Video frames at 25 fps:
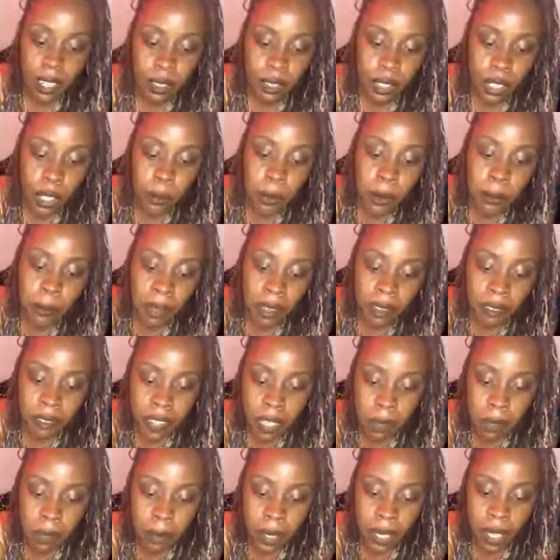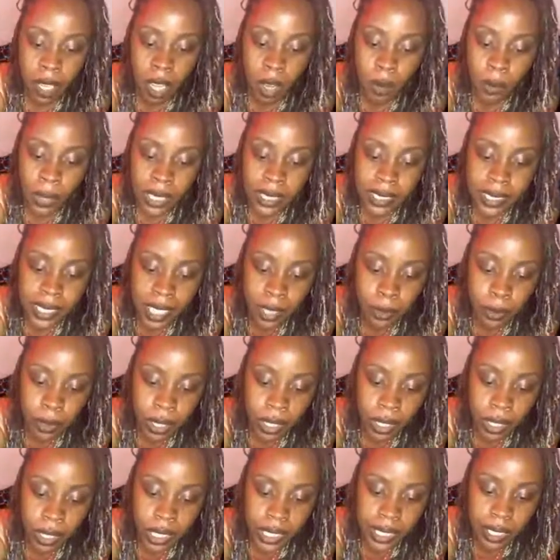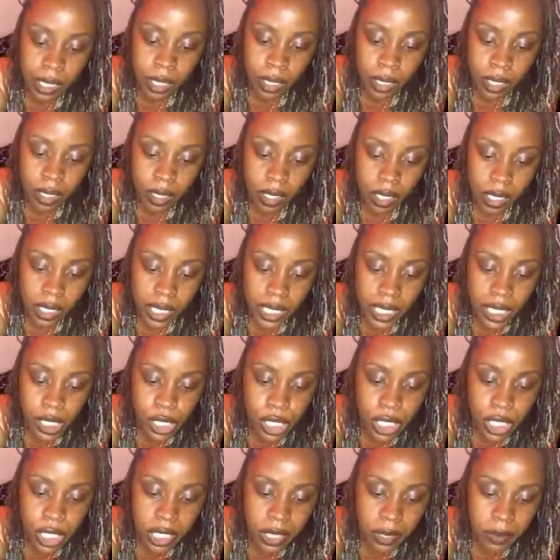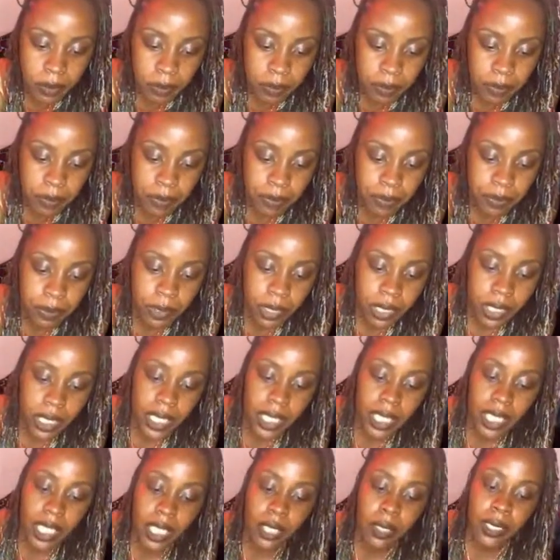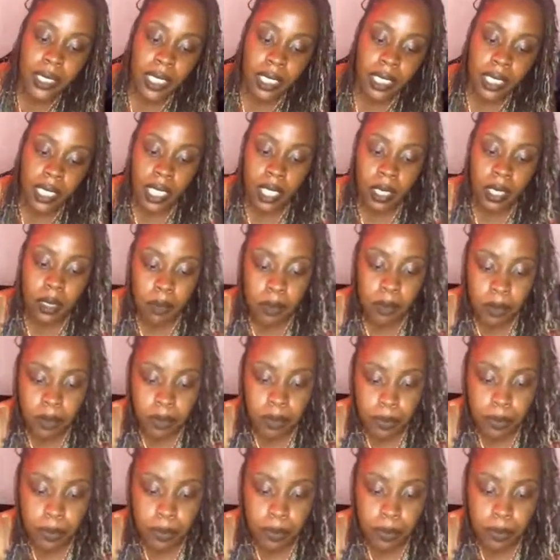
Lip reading: You said I don't know, but my family always say we're Geechee. Kiki, you said that.